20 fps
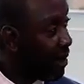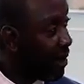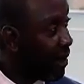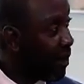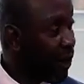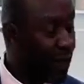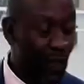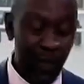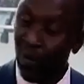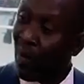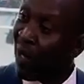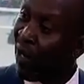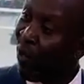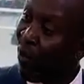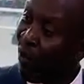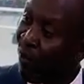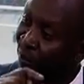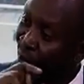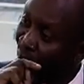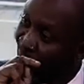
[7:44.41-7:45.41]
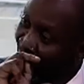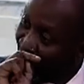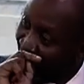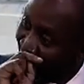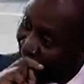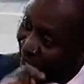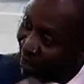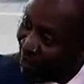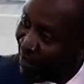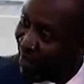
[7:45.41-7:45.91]
Oswago, former
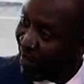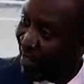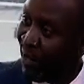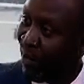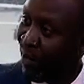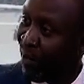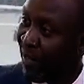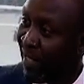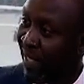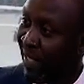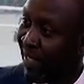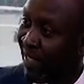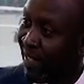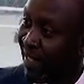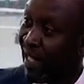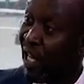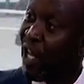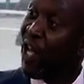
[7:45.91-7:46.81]
IEBC, was sentenced.